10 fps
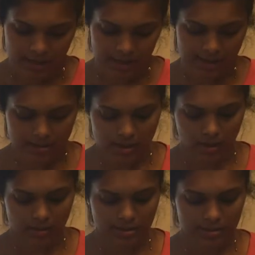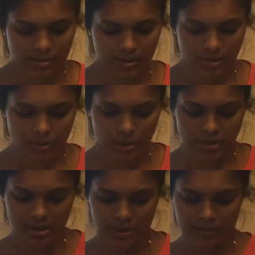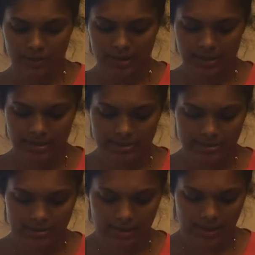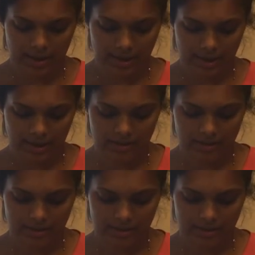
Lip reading: As the oxygen saturation level is at